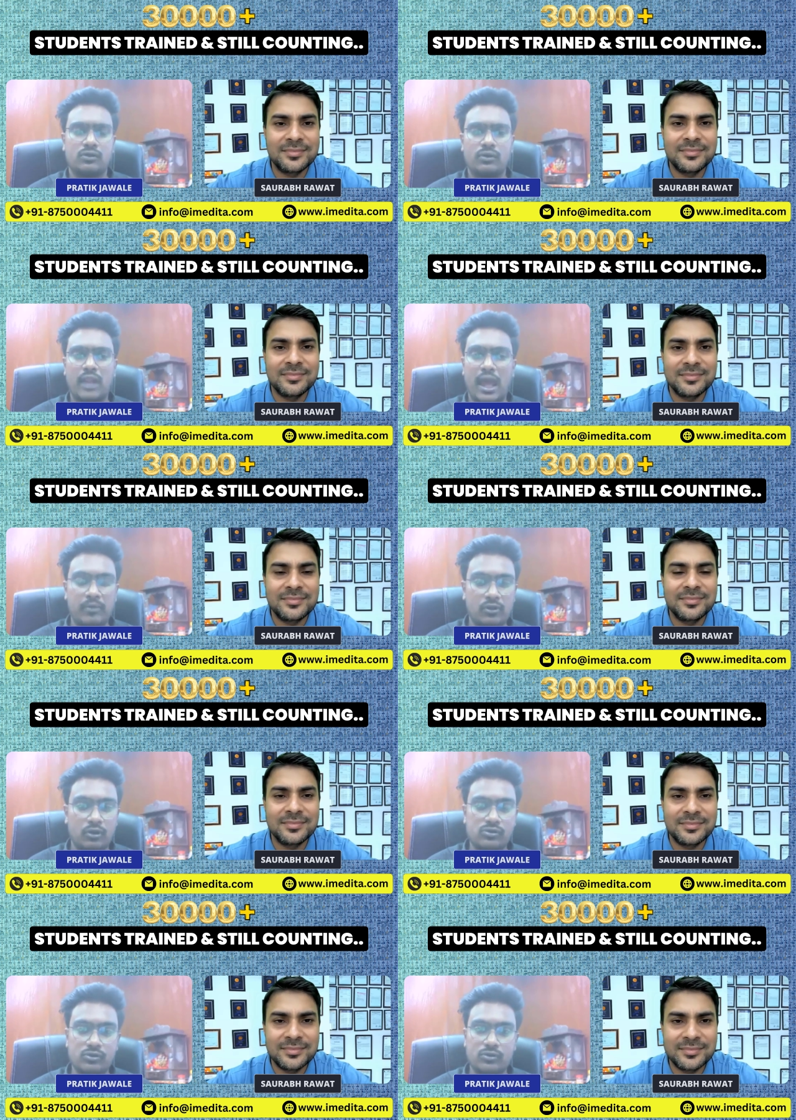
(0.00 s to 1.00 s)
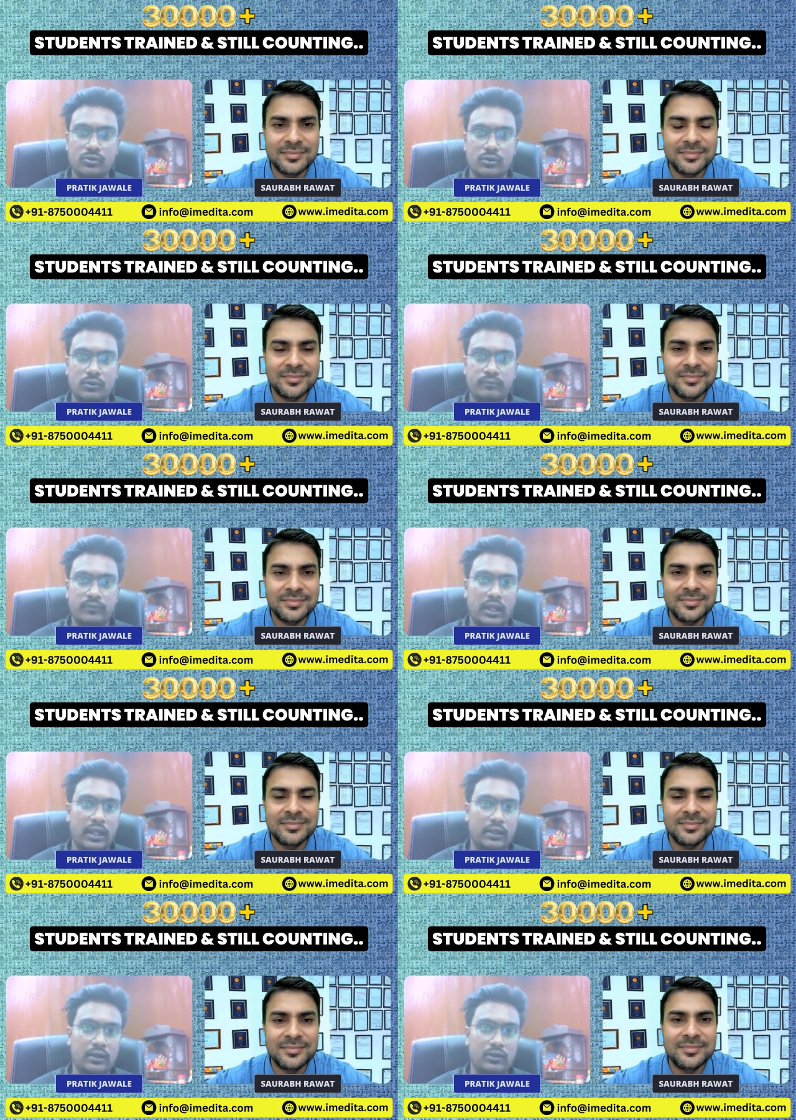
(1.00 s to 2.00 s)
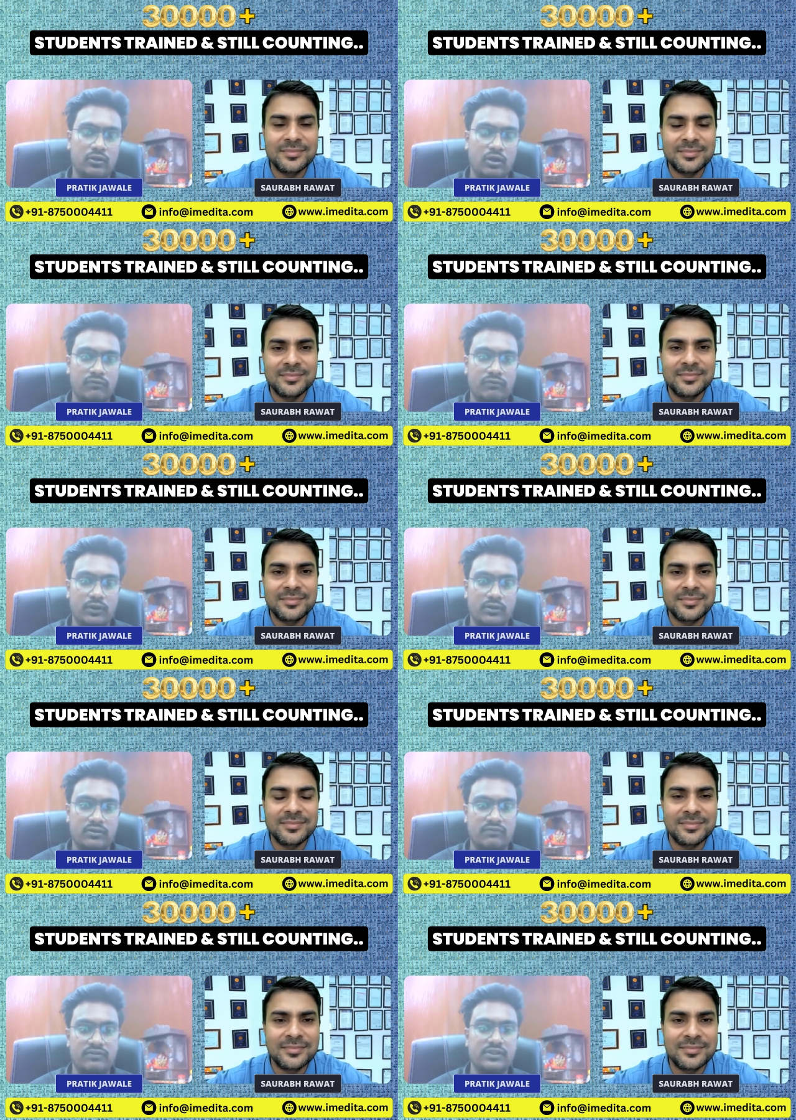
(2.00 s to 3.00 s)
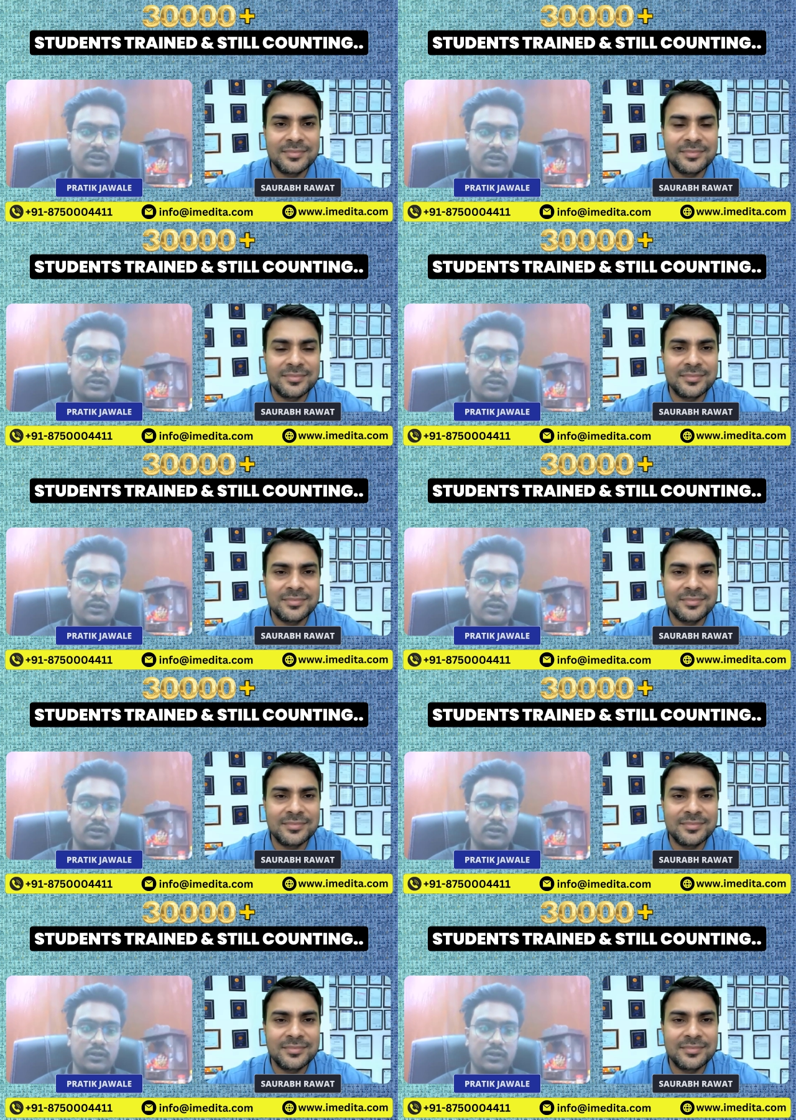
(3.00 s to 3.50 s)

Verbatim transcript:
Speaker 1: So lab is also good. Like uh, you have uh, sufficient